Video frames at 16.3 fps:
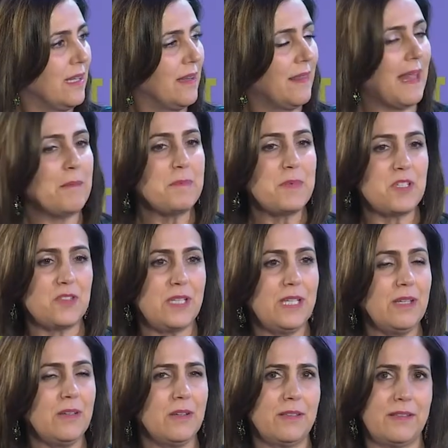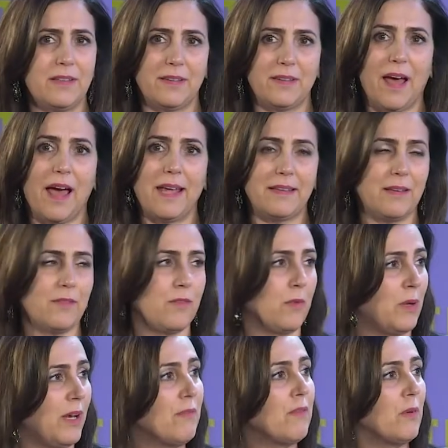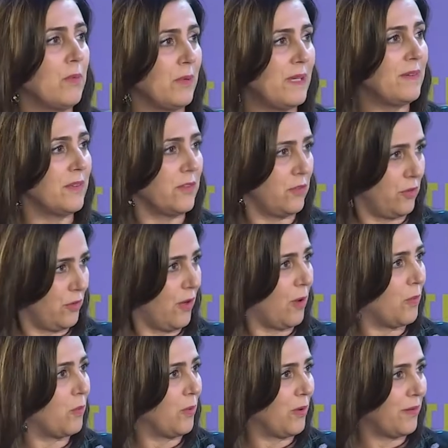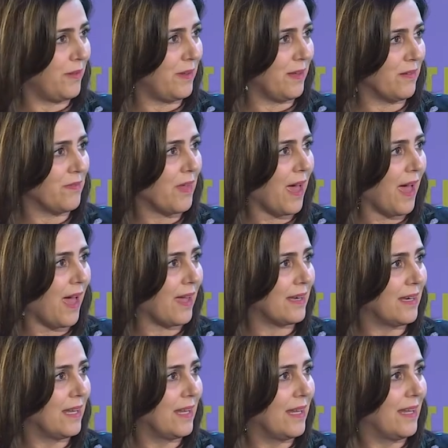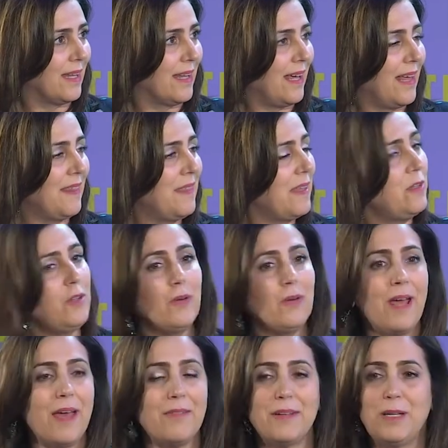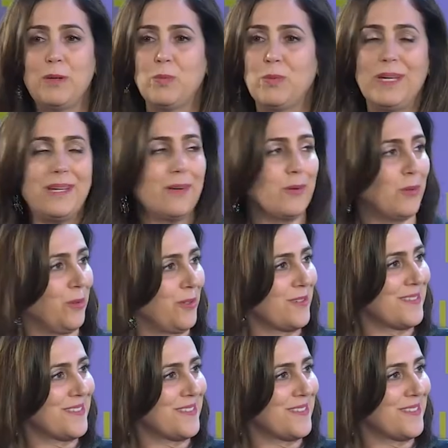that machine could decide that for whatever reason you're not worthy of that. And then you don't have any recourse.